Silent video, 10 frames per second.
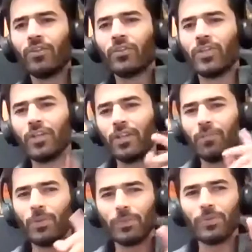The thing
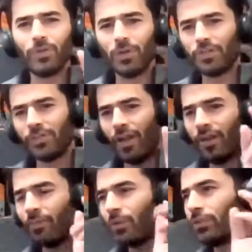that people don't
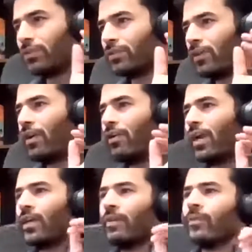understand, what you just said,
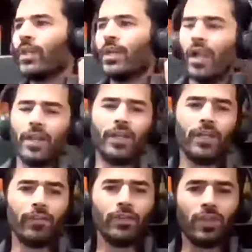right? At any
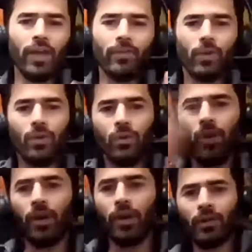given time, you could do
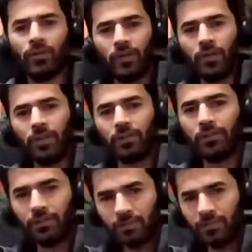100 different things